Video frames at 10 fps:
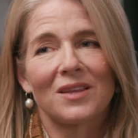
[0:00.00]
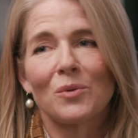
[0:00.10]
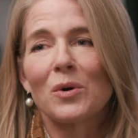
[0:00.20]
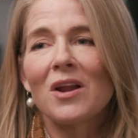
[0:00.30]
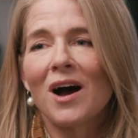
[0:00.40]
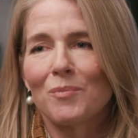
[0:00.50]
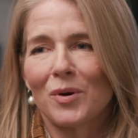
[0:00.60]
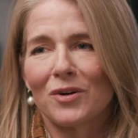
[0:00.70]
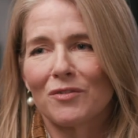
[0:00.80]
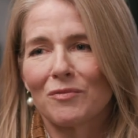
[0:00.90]
They were not
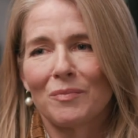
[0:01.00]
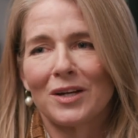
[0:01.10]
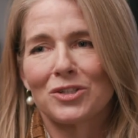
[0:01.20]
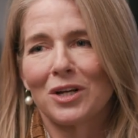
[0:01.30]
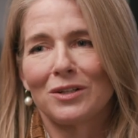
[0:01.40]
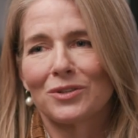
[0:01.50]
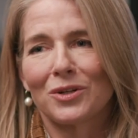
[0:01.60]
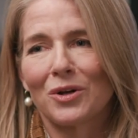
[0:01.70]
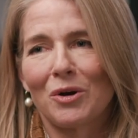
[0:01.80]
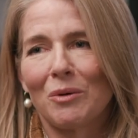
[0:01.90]
part of my
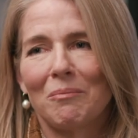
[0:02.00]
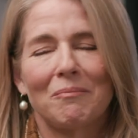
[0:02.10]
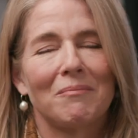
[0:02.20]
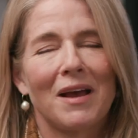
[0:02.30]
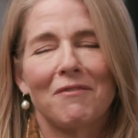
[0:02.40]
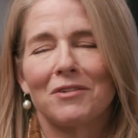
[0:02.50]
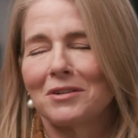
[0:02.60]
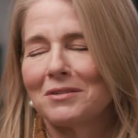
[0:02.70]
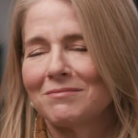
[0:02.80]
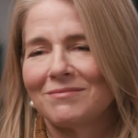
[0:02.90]
childhood home,
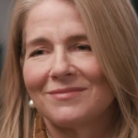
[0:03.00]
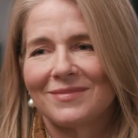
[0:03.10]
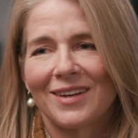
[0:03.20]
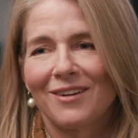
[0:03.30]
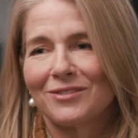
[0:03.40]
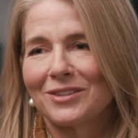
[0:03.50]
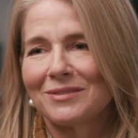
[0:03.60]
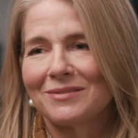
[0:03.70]
ever, ever.